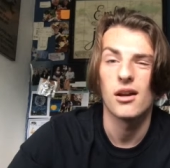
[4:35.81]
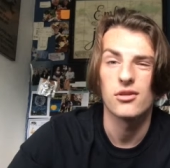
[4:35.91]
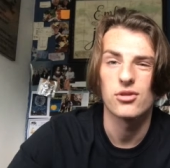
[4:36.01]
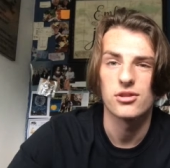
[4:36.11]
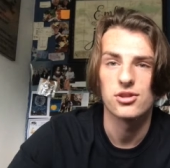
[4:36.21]

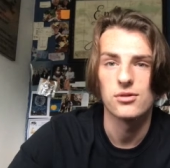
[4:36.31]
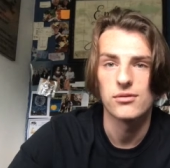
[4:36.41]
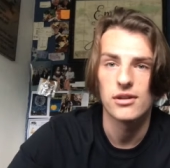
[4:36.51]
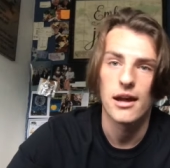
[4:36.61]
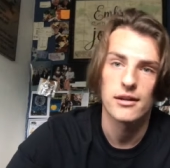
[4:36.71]
I tried to do
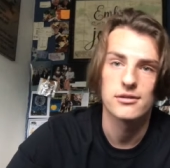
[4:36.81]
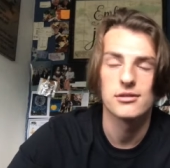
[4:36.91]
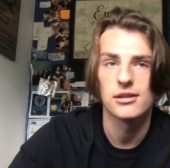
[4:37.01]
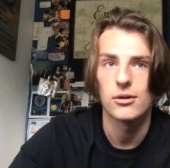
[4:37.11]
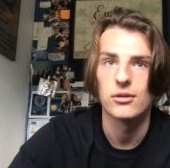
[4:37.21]
different
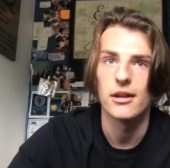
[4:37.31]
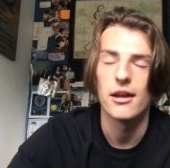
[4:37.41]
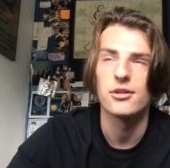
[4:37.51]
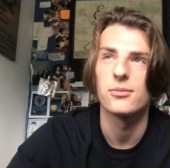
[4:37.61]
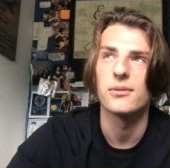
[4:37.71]
accents here and
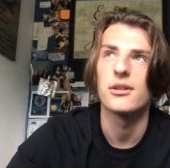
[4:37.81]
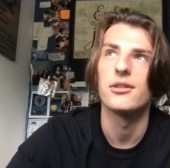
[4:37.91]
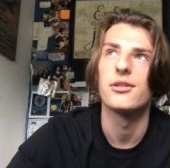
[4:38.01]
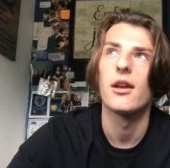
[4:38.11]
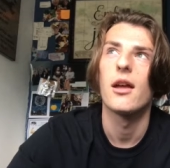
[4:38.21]
there, just
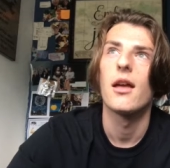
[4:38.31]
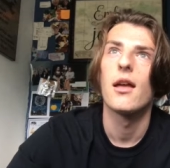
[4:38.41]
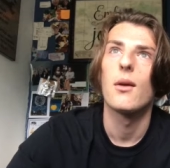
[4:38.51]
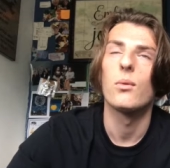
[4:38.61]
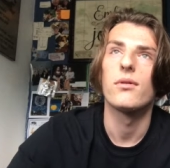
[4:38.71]
because
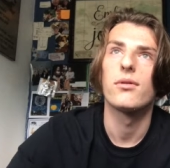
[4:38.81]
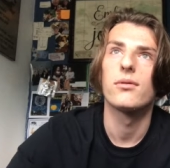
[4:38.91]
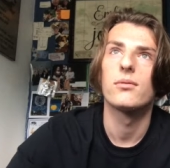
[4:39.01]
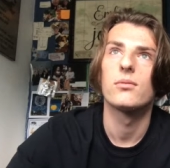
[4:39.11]
with